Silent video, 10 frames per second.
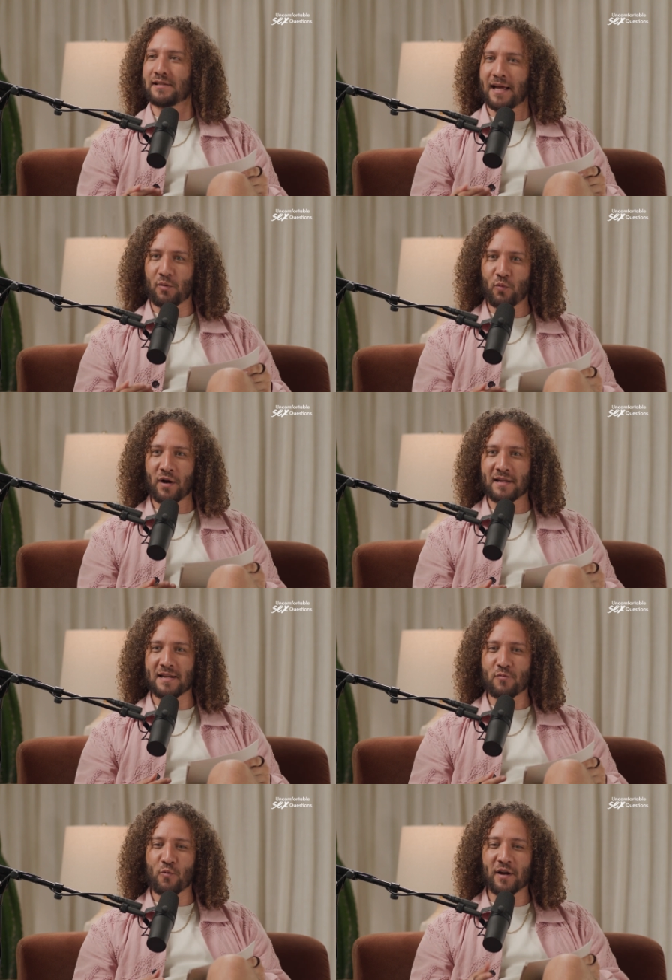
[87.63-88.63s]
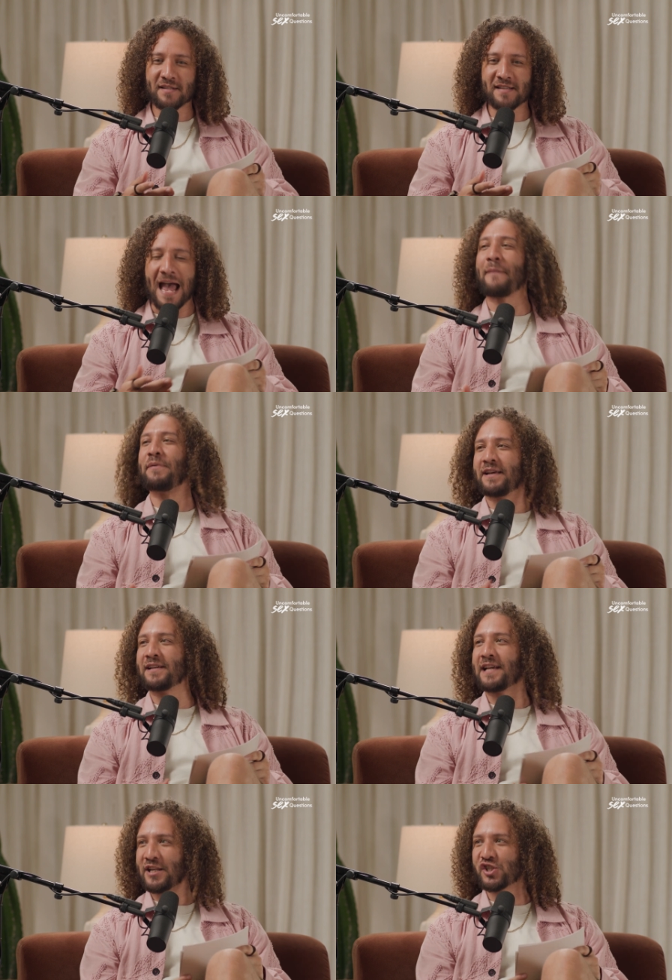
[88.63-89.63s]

Like what is happening in